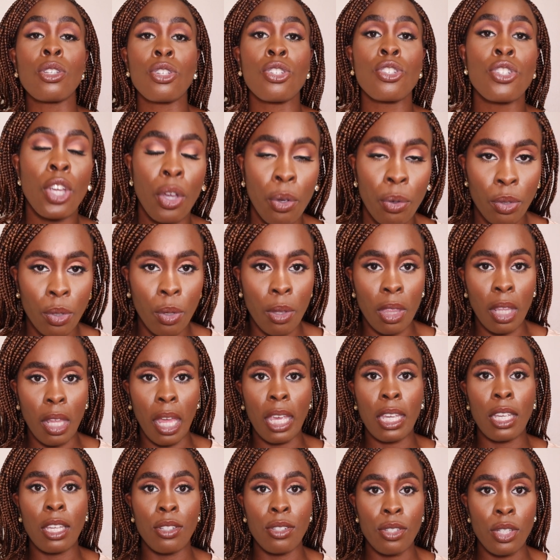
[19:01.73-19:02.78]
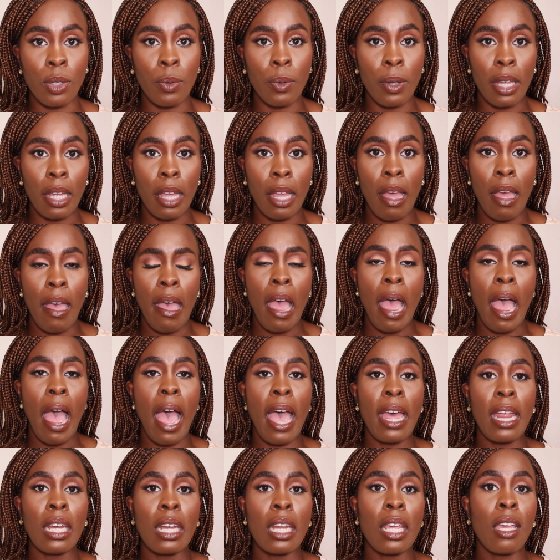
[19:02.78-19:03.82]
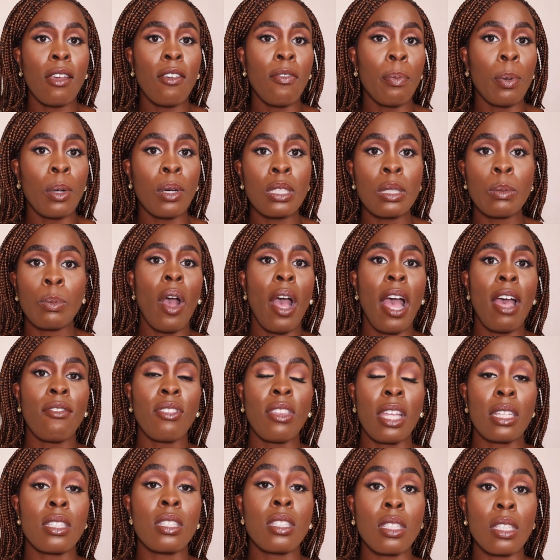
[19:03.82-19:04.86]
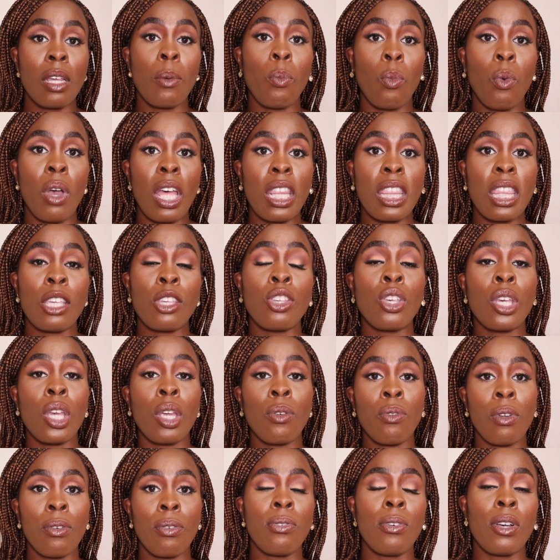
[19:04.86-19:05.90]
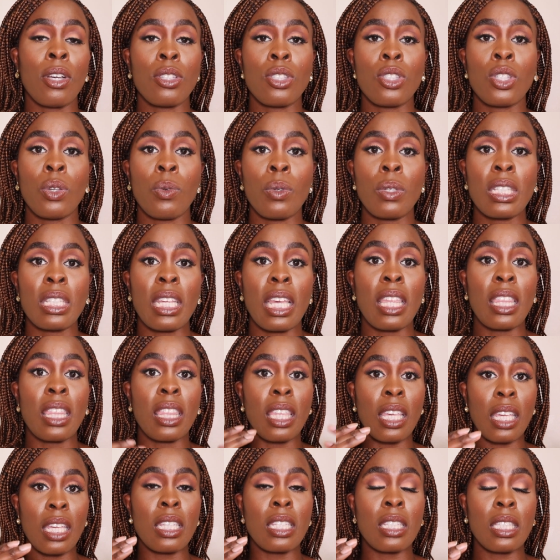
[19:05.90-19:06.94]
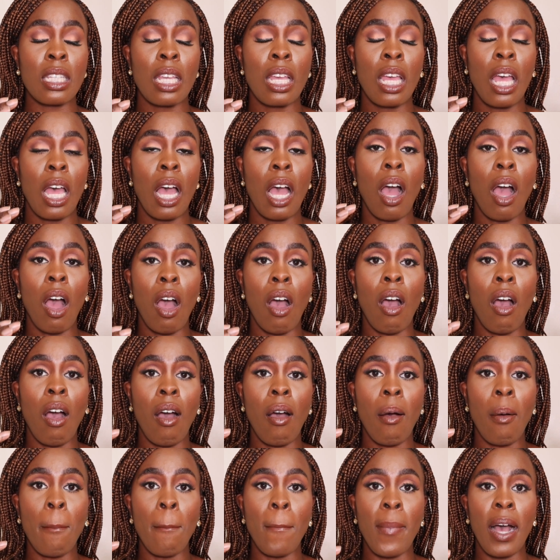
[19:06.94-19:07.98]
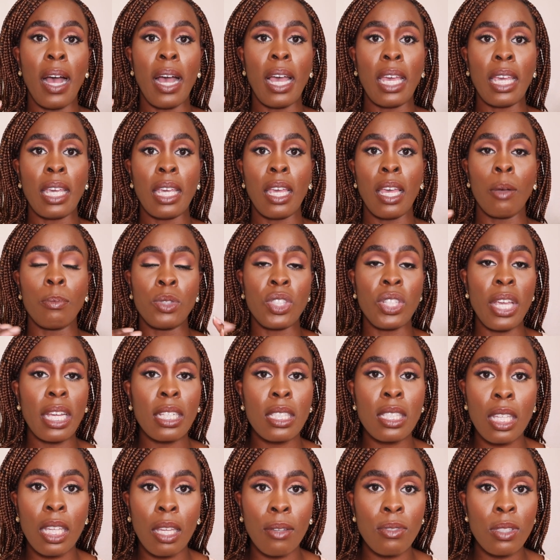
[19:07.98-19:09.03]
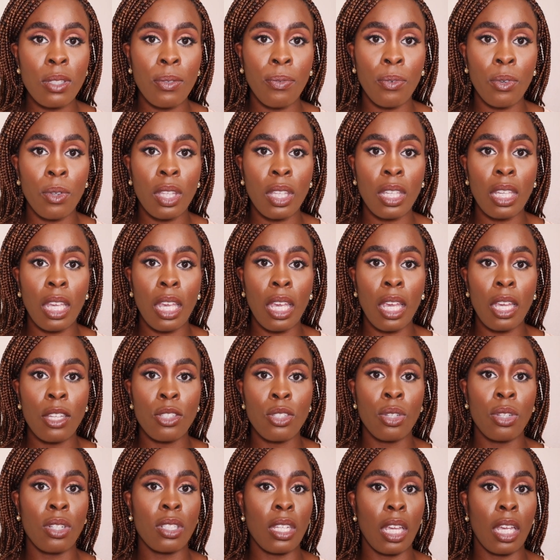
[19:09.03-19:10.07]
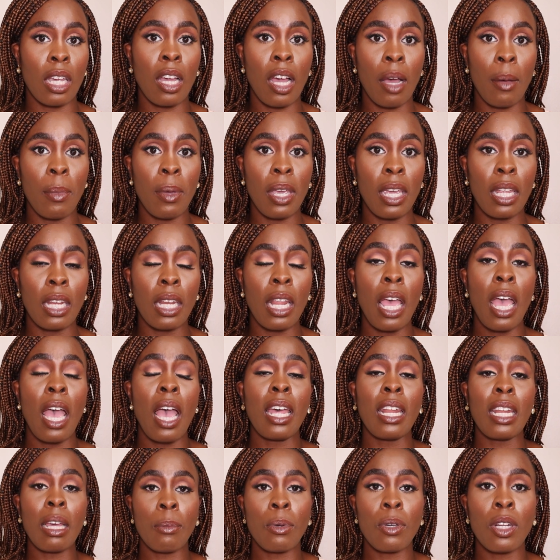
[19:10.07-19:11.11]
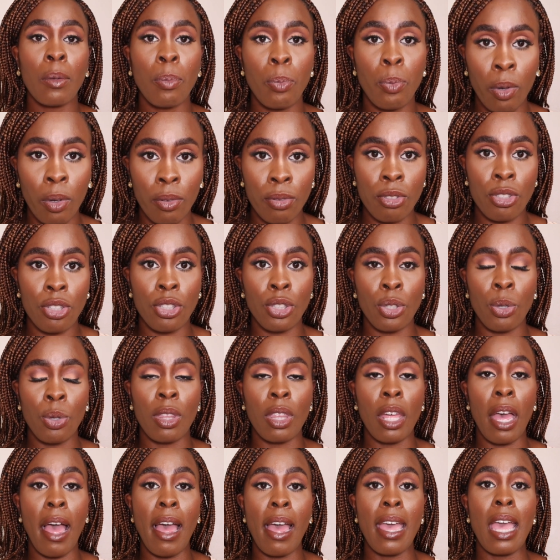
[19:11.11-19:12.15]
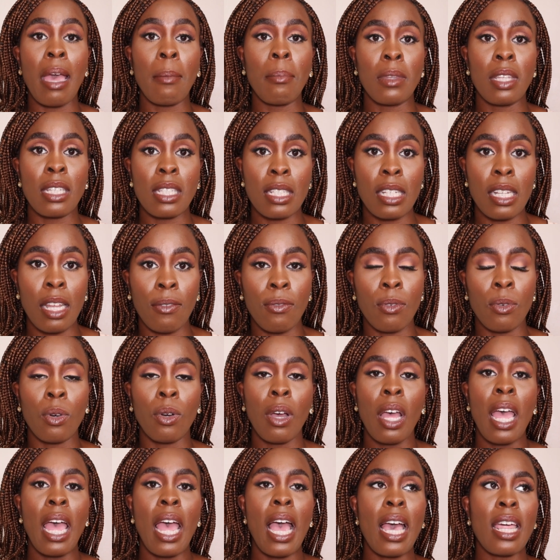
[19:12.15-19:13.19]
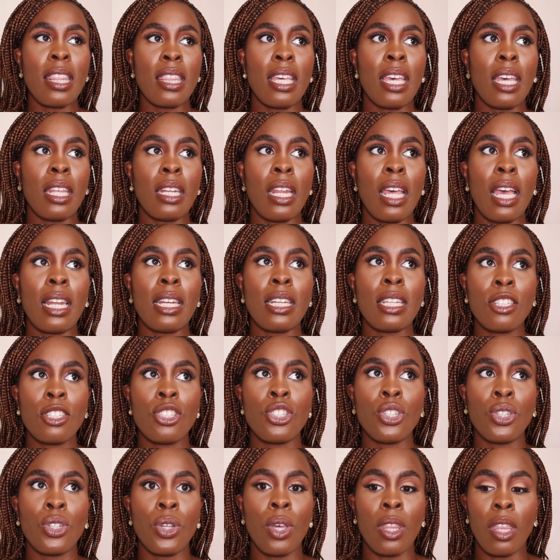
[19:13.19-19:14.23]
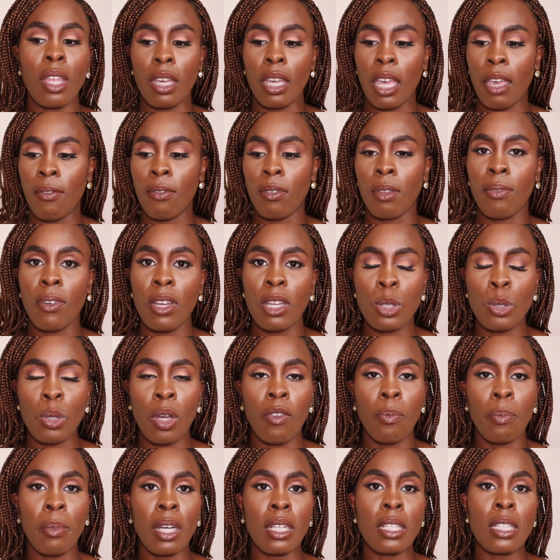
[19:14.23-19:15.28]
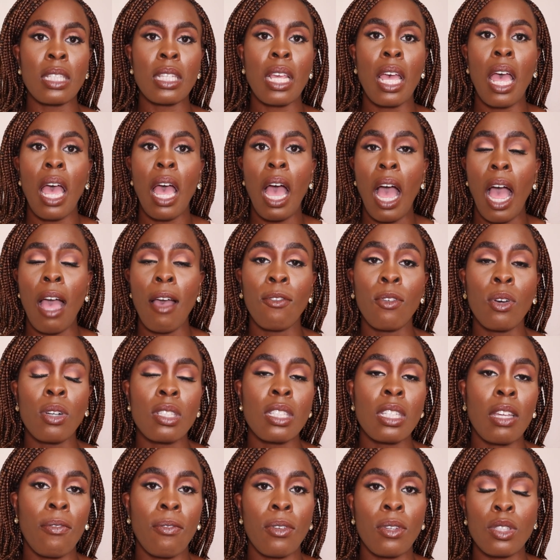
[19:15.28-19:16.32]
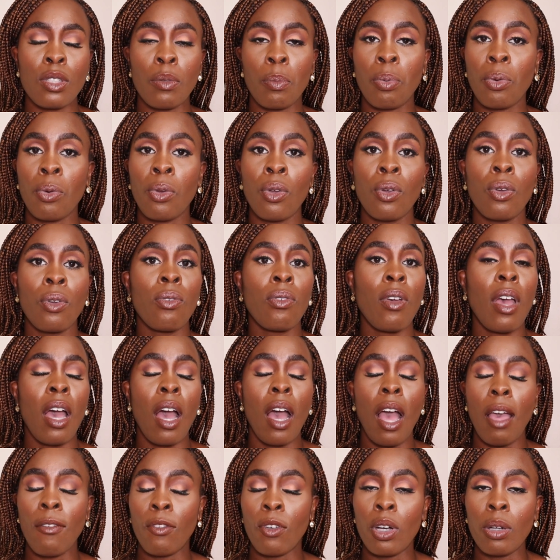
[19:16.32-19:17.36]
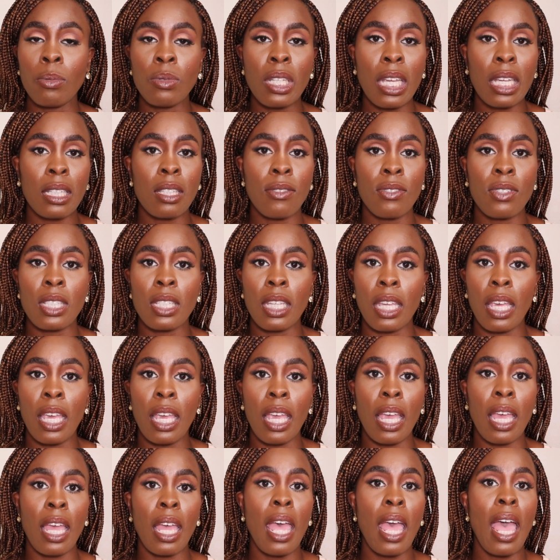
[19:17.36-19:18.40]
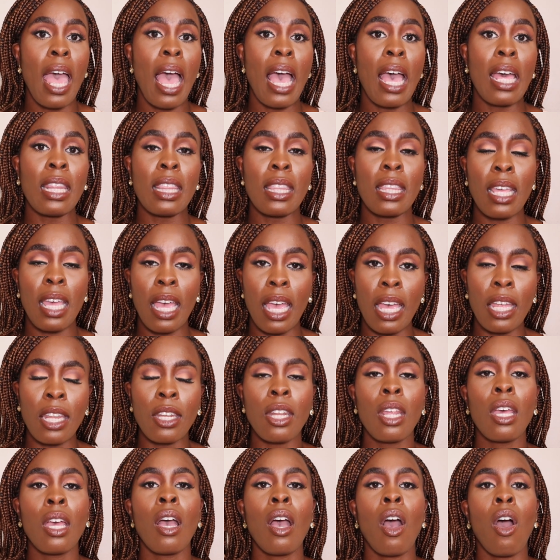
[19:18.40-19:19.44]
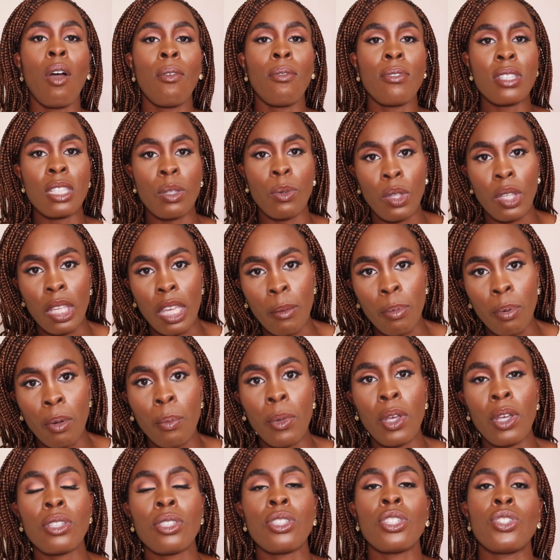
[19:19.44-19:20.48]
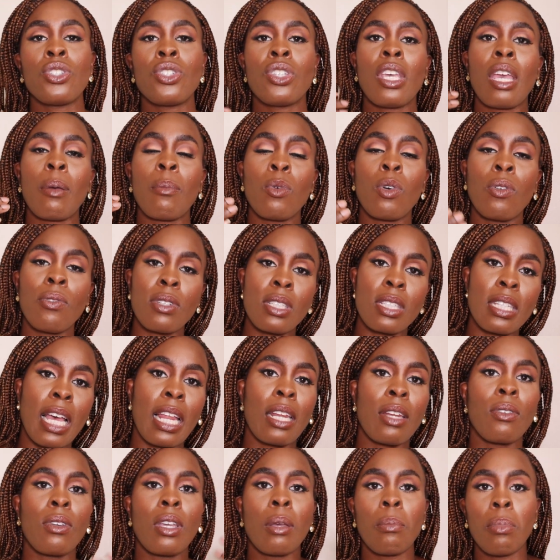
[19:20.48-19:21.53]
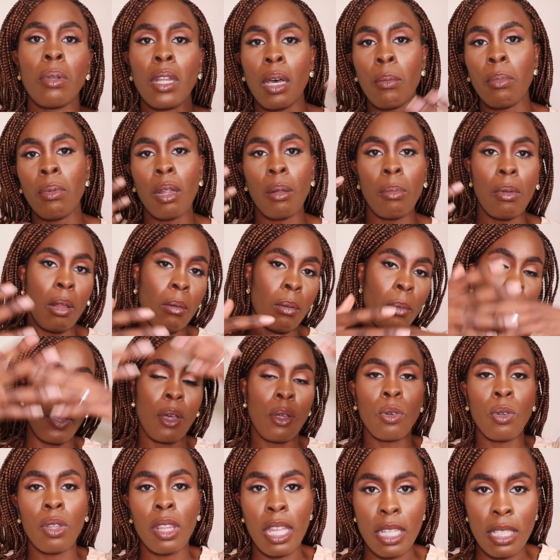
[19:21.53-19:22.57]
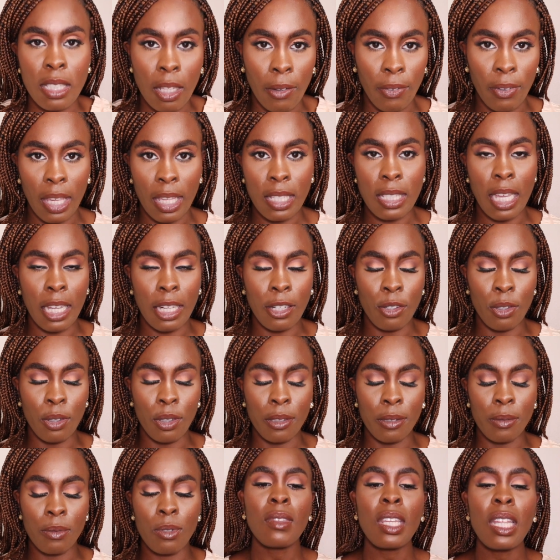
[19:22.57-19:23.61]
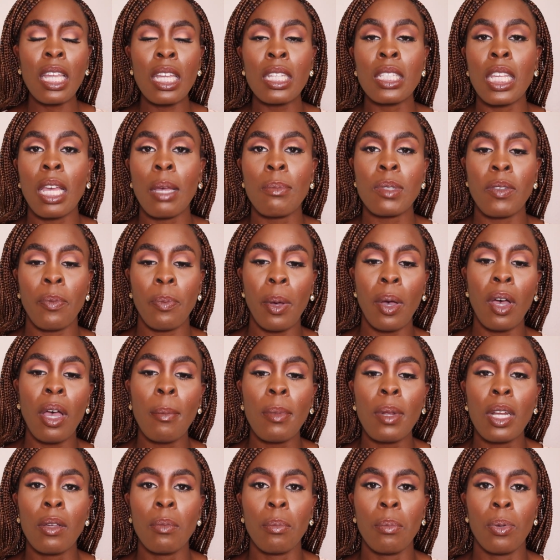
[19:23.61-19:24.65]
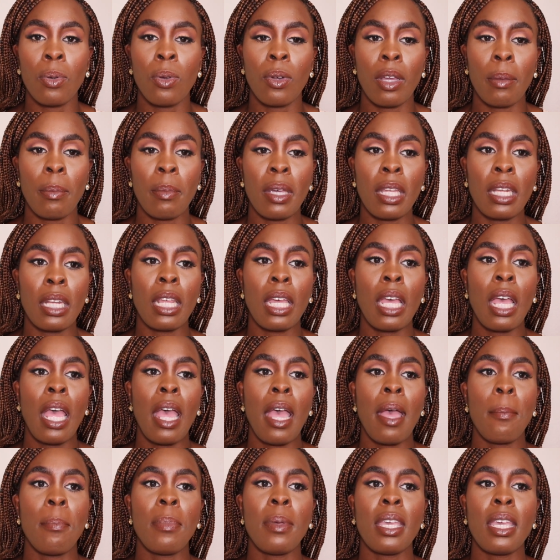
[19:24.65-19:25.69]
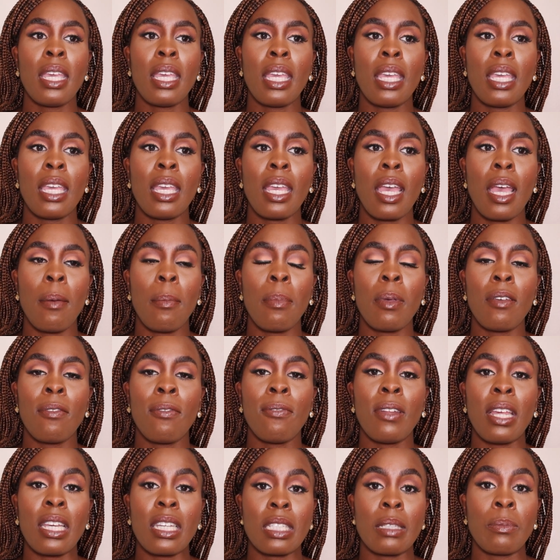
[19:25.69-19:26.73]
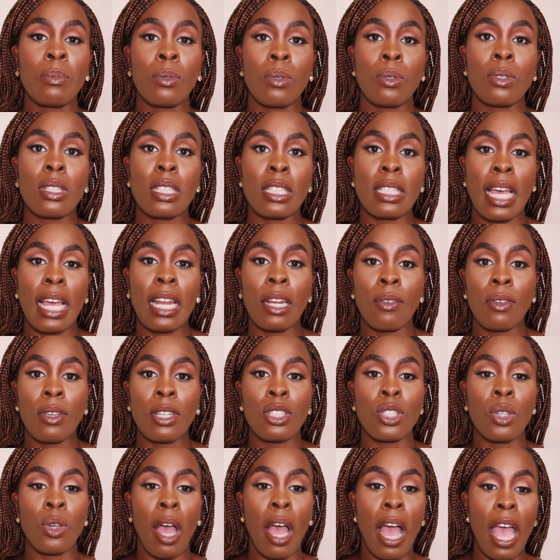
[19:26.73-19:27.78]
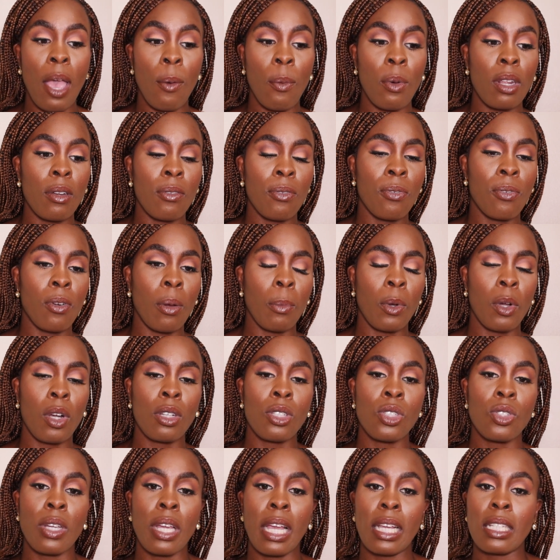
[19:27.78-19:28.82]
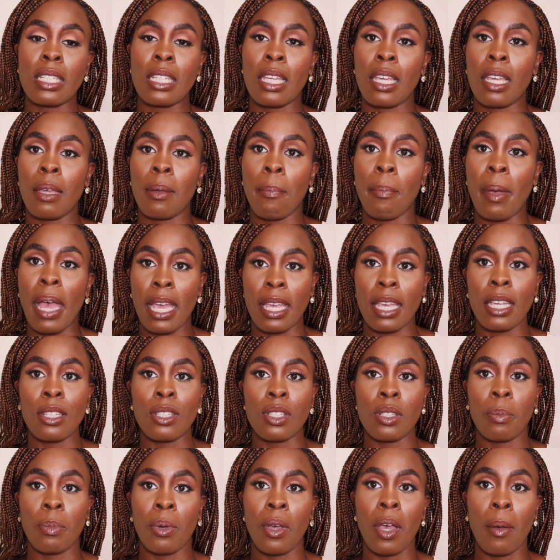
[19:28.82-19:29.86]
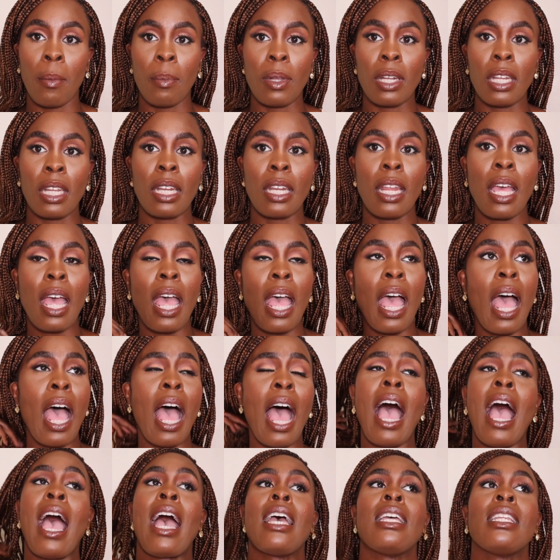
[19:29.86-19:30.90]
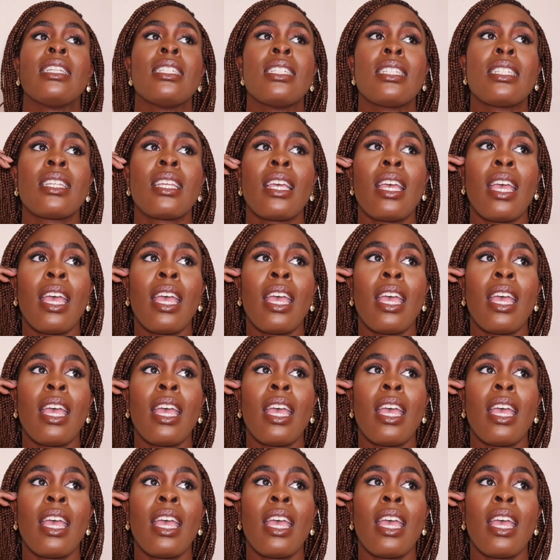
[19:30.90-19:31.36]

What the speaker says: show you that I can do it. And if possible, have that somewhere that you can refer to and say, these are my objectives for the year as soon as I come in, and I'm going to prove to you that I am this level. And then at least you know that, okay, for the first 12 months, I've got something to prove, I've got objectives to hit, and then obviously when you get promoted, you get more of a salary, blah, blah, blah, blah, and all that stuff gets added on. In terms of permanent employment, be a bit flexible on salary. So I went from contracting back into permanent, and